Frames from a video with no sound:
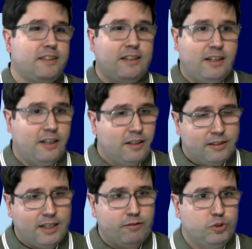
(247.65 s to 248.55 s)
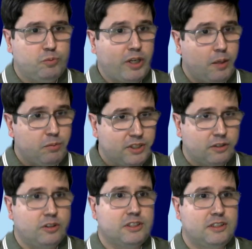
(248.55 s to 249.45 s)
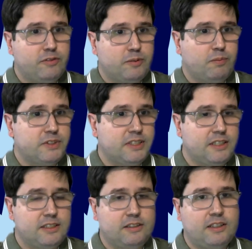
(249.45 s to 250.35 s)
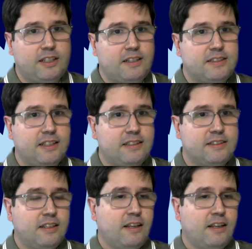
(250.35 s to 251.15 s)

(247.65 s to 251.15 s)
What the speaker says: They have multiple campuses across different cities in the United States,